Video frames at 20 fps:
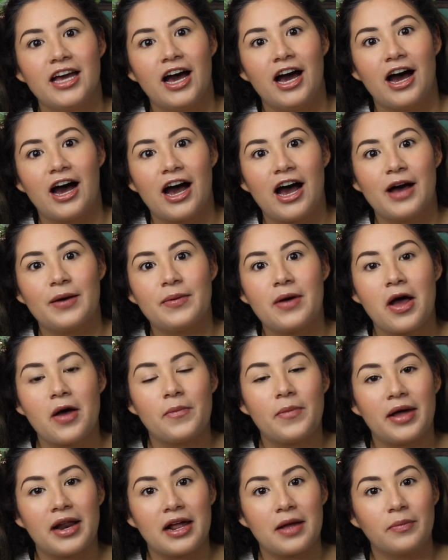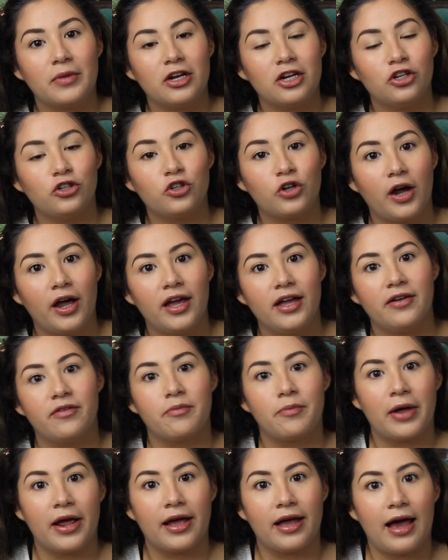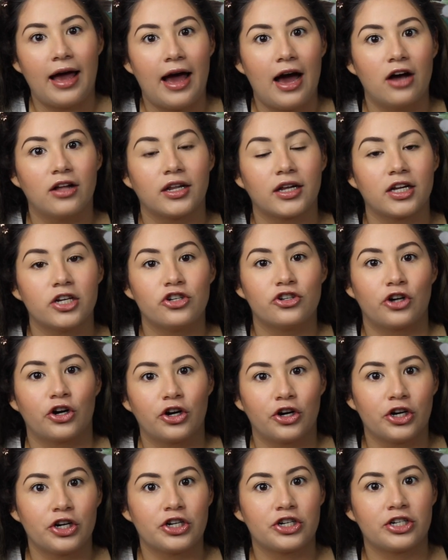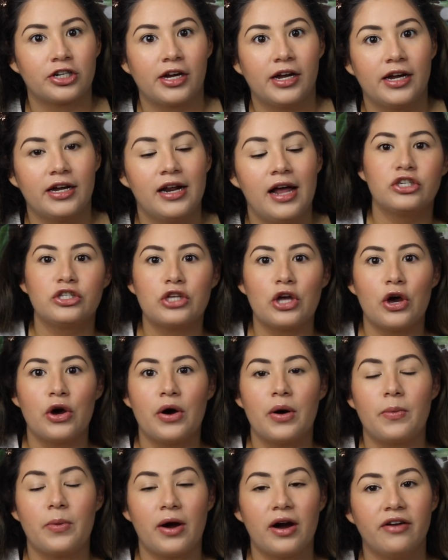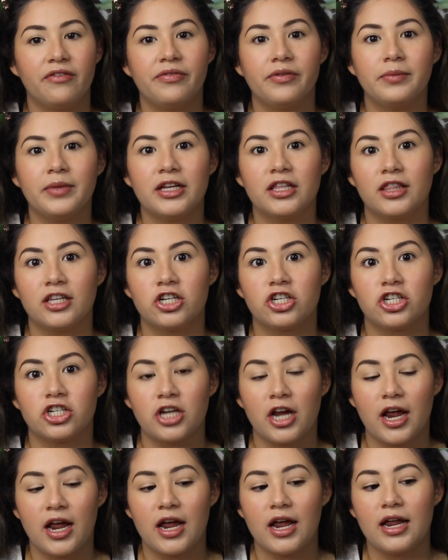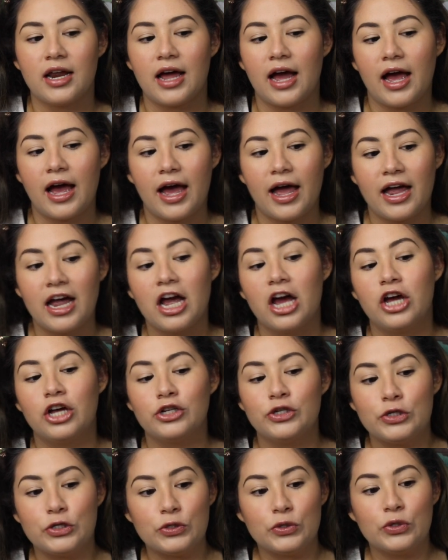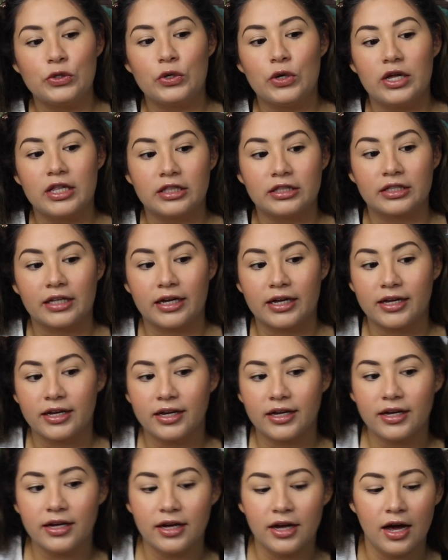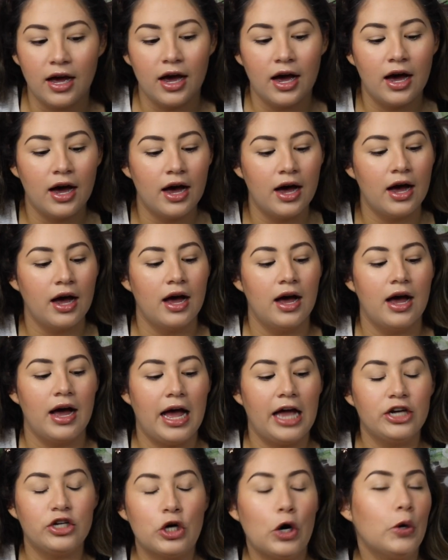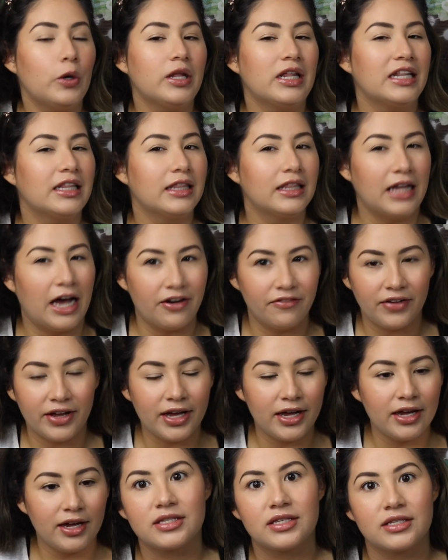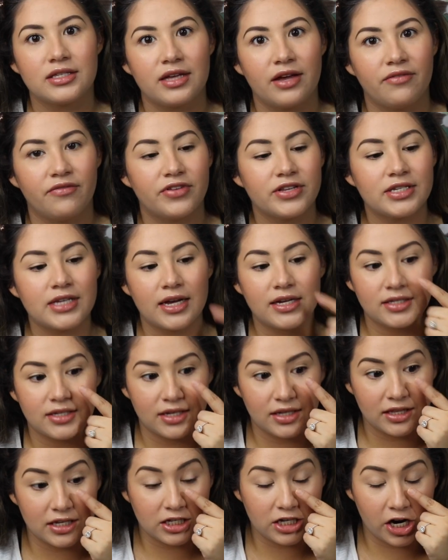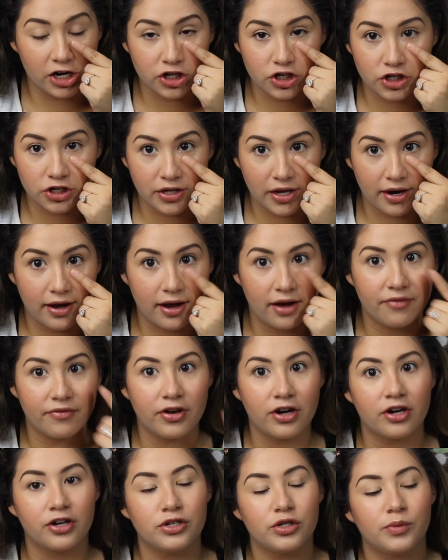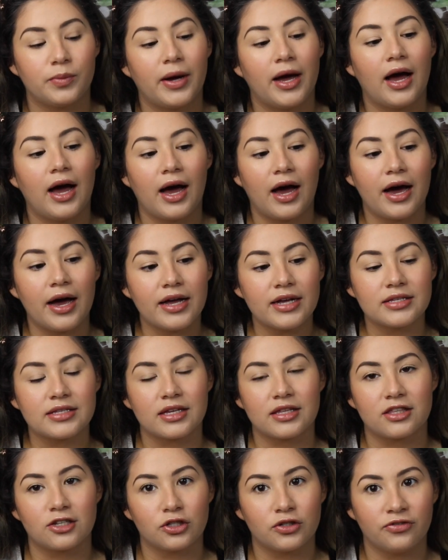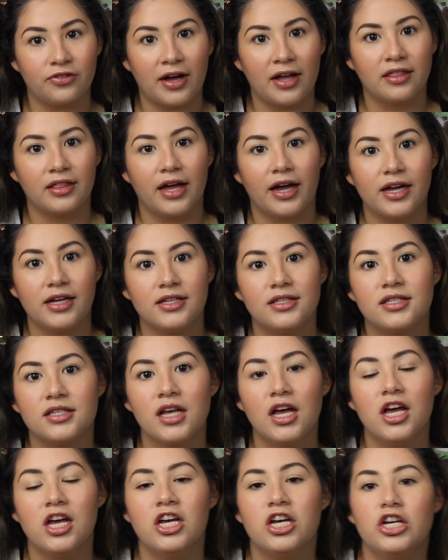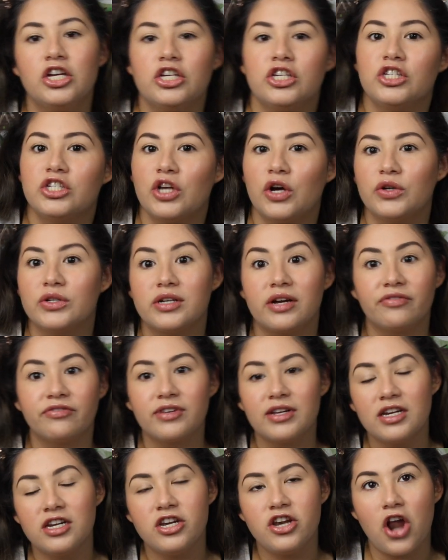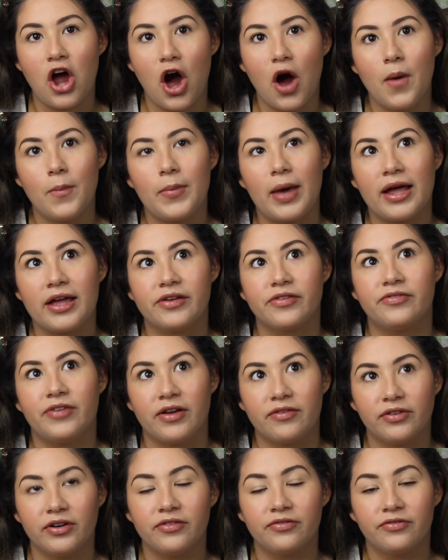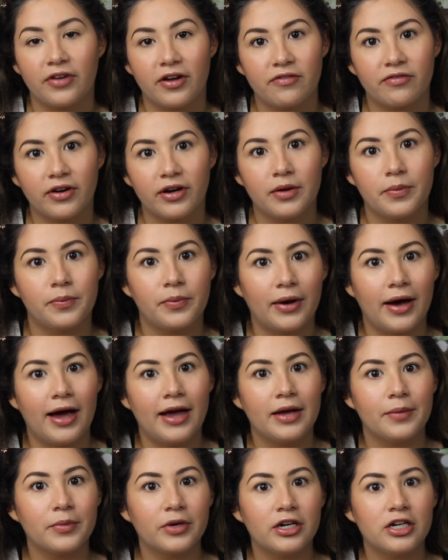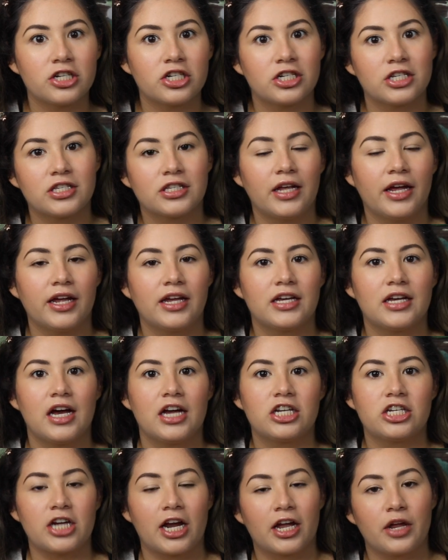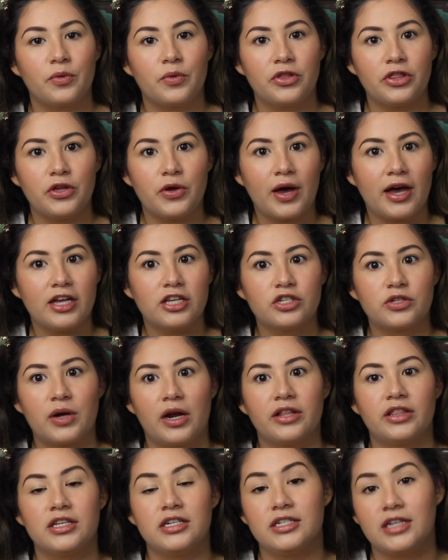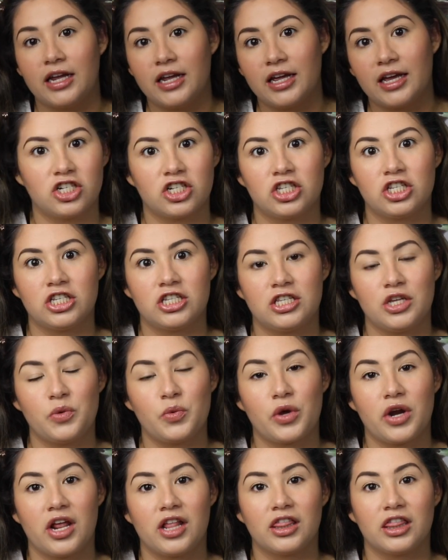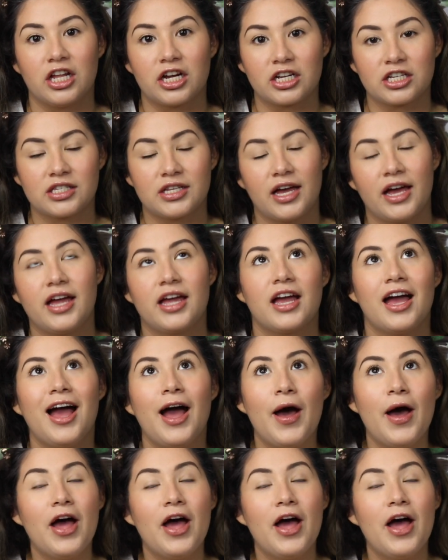But I am going to try and pick out like a darker shade. So apart from like the shade, I do like it. I don't love it because it's emphasizing the texture I have here under my eyes, like those fine lines. So definitely not my favorite, but I am going to just like check in with you guys throughout the day just to see what it looks like.